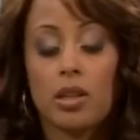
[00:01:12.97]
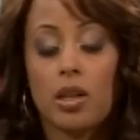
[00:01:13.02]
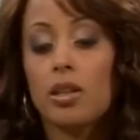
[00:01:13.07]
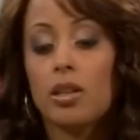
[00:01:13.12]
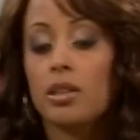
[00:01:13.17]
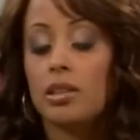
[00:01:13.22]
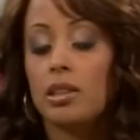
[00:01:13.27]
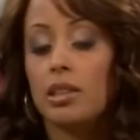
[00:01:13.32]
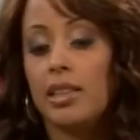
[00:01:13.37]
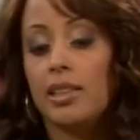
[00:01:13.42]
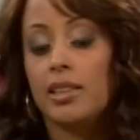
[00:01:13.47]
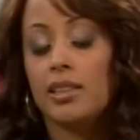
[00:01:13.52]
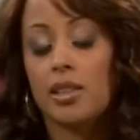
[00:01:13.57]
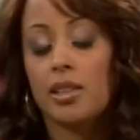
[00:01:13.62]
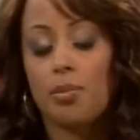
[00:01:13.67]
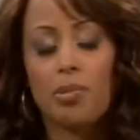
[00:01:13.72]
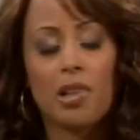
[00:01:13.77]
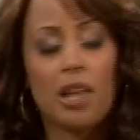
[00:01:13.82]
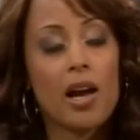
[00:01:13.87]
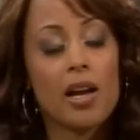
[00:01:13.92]
currently it's
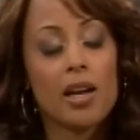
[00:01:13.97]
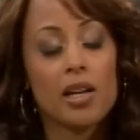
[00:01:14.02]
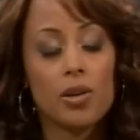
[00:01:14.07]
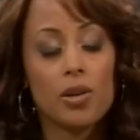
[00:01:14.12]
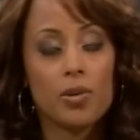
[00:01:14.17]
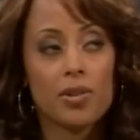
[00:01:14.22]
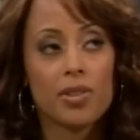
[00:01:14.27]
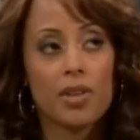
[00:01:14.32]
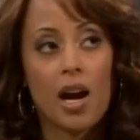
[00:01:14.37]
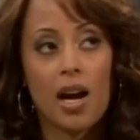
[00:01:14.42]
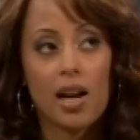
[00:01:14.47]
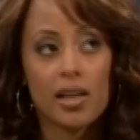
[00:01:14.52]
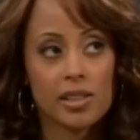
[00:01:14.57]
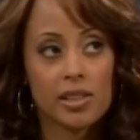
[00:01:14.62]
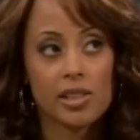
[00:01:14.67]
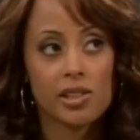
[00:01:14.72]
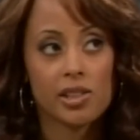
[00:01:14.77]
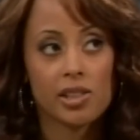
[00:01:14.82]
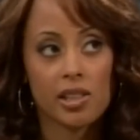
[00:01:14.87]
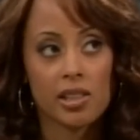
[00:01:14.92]
supplying you with
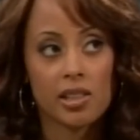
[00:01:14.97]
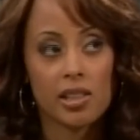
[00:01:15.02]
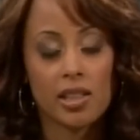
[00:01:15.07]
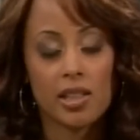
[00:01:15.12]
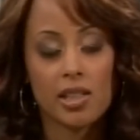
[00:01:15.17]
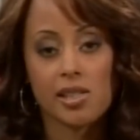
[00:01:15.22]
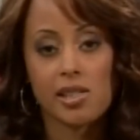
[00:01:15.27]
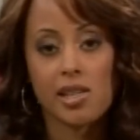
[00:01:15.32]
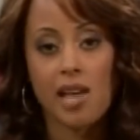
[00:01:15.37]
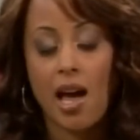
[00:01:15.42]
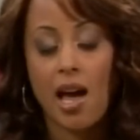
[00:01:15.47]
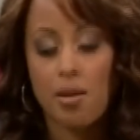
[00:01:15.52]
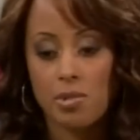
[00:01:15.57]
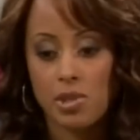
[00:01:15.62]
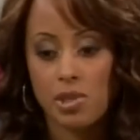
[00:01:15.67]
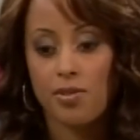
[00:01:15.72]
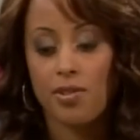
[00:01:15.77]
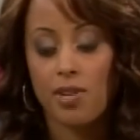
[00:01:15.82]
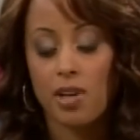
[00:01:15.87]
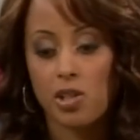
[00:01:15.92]
oxygen, and its
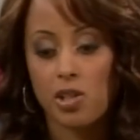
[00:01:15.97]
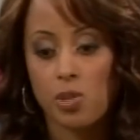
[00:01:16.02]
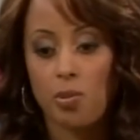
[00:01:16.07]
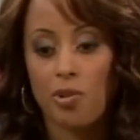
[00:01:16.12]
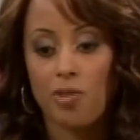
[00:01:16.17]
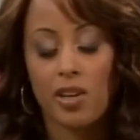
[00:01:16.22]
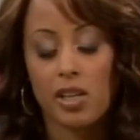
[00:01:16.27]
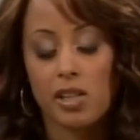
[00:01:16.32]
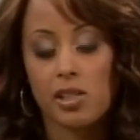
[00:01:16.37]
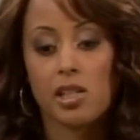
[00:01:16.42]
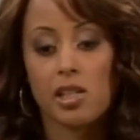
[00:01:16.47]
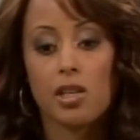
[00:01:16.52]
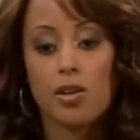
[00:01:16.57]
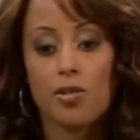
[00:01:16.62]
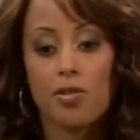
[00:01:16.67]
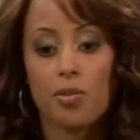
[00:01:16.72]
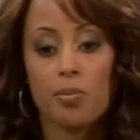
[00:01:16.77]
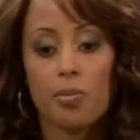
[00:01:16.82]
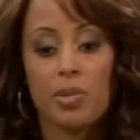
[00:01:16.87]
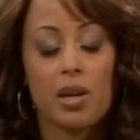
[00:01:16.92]
atmosphere is preventing you
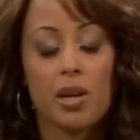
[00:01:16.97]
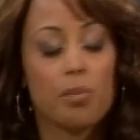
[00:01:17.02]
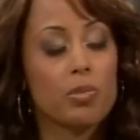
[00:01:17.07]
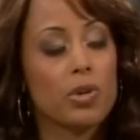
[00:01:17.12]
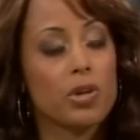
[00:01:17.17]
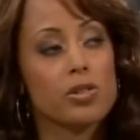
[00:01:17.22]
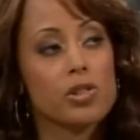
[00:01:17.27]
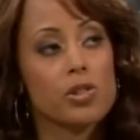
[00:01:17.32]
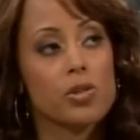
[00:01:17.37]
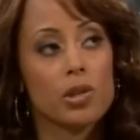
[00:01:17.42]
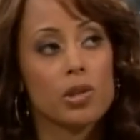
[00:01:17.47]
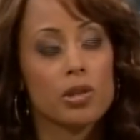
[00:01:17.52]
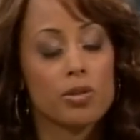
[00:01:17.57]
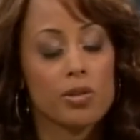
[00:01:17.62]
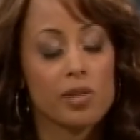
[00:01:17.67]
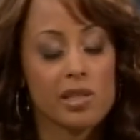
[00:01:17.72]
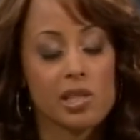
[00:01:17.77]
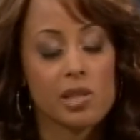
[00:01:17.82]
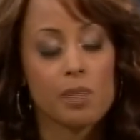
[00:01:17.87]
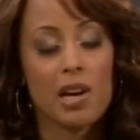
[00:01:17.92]
from being burnt to a
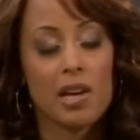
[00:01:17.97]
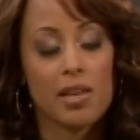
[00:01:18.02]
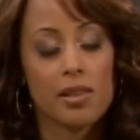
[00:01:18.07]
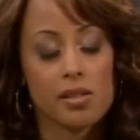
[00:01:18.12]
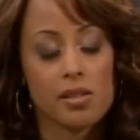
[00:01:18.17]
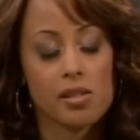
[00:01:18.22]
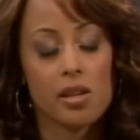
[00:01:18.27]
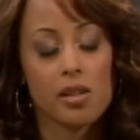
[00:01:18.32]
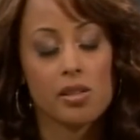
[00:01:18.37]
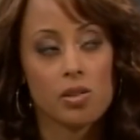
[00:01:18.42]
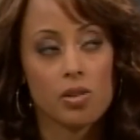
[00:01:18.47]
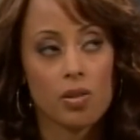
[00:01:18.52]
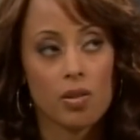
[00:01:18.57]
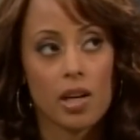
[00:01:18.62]
crisp by the sun's